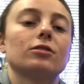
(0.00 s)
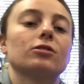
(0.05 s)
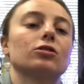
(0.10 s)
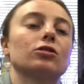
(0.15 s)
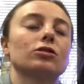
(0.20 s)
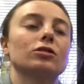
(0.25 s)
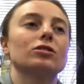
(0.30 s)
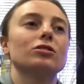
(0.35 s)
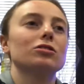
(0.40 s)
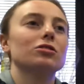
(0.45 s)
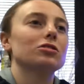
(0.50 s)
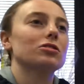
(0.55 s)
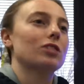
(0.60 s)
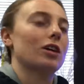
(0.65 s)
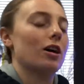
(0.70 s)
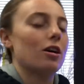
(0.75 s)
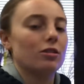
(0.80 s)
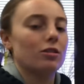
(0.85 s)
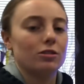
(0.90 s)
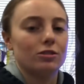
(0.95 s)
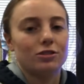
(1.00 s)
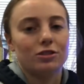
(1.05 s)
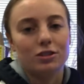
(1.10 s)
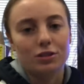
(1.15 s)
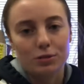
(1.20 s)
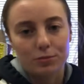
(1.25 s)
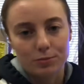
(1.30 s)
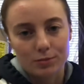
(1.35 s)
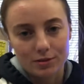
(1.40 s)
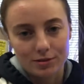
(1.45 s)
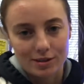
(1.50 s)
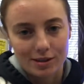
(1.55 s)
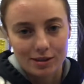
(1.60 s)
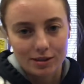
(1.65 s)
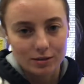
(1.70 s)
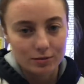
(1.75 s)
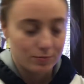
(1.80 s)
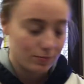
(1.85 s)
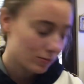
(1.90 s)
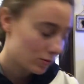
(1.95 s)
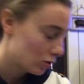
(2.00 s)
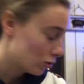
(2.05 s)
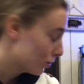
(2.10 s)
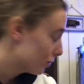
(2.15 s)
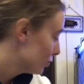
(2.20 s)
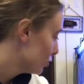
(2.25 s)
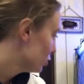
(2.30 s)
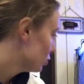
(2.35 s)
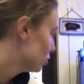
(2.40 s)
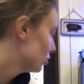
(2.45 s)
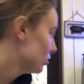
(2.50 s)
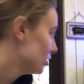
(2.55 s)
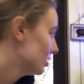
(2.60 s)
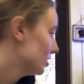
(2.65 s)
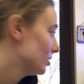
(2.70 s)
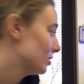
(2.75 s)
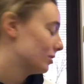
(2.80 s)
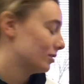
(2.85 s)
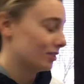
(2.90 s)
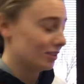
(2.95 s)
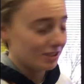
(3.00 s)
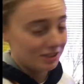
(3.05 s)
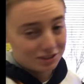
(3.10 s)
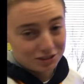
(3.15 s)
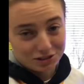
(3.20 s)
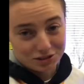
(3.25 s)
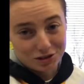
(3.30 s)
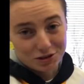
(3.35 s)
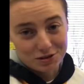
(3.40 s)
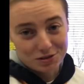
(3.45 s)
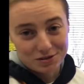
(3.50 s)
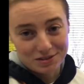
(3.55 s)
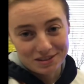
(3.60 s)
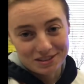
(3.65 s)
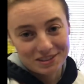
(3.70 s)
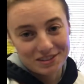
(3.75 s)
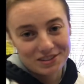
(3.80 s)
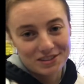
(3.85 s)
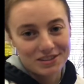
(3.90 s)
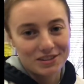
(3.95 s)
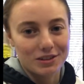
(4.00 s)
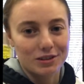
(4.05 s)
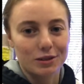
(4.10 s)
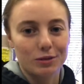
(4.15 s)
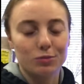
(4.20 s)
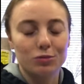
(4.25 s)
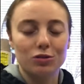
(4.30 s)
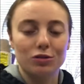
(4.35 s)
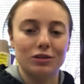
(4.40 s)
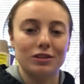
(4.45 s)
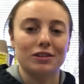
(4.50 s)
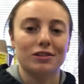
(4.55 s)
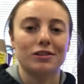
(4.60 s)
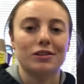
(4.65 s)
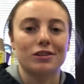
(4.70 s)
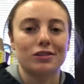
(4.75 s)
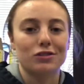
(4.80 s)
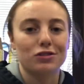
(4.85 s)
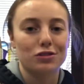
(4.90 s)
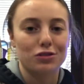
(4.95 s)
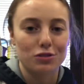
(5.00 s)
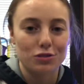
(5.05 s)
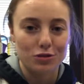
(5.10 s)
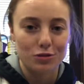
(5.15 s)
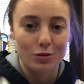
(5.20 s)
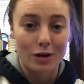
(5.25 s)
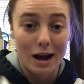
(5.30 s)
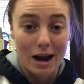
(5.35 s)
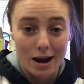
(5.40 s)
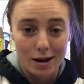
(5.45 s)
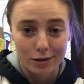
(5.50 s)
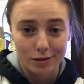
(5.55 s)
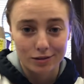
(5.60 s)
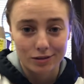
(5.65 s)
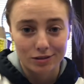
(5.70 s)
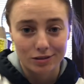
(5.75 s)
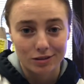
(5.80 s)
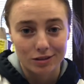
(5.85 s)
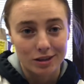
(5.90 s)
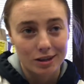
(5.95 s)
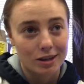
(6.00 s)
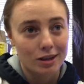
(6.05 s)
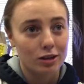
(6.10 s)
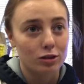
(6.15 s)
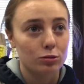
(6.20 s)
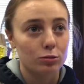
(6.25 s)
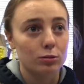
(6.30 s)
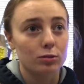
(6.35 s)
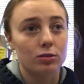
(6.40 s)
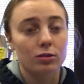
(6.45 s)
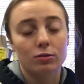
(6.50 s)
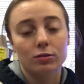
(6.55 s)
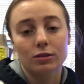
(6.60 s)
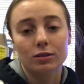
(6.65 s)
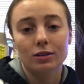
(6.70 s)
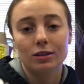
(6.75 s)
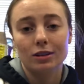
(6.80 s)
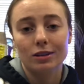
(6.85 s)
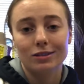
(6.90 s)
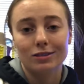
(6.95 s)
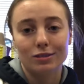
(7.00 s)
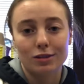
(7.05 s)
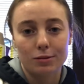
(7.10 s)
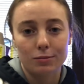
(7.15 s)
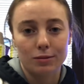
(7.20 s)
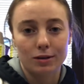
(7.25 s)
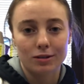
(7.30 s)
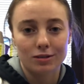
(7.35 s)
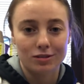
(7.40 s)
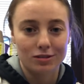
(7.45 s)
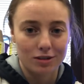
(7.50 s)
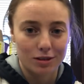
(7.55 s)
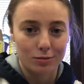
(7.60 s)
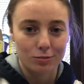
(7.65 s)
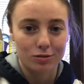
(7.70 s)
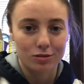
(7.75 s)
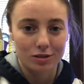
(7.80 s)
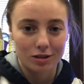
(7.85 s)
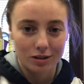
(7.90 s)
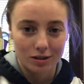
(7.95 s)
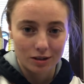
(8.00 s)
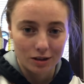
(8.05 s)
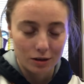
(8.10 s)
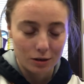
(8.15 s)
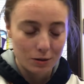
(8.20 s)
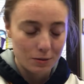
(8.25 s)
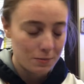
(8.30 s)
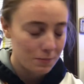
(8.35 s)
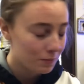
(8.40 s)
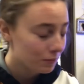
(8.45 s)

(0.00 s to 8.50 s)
So this is how to set up the tank. So unfortunately the tank is already set up, so I cannot show you how to specifically step by step set it up.